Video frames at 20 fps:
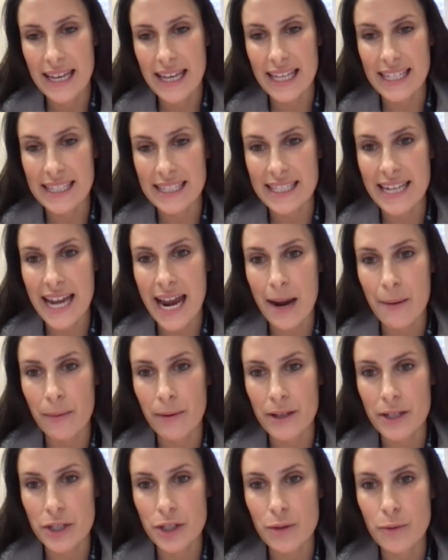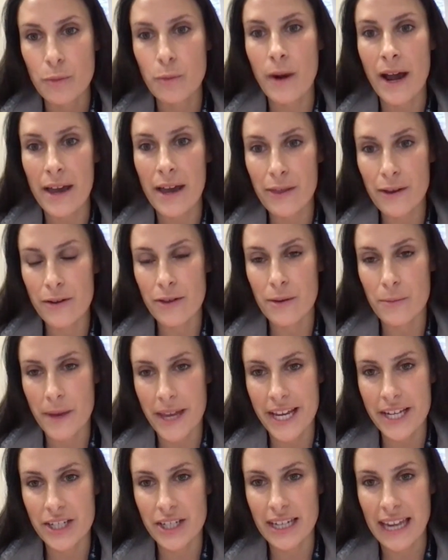establish whether the
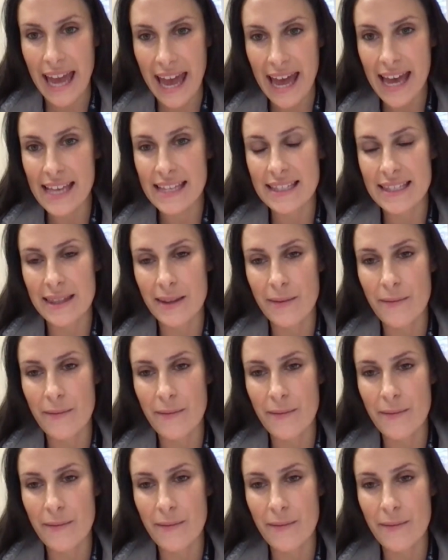patient has